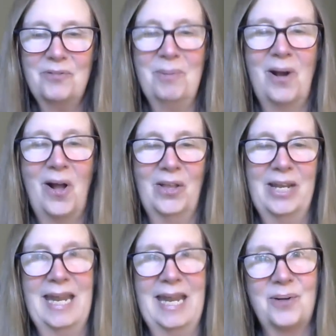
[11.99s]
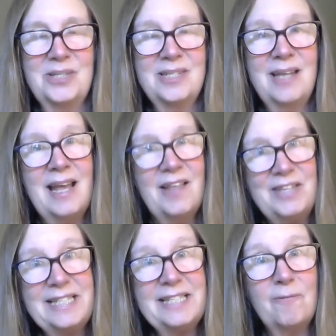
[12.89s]
from Holiday House.
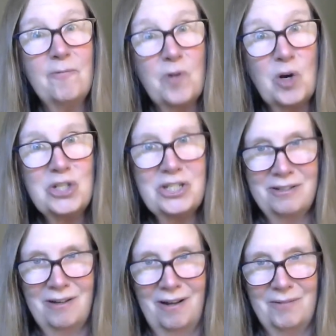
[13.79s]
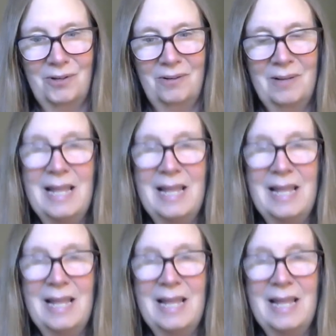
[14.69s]
This is a verse novel.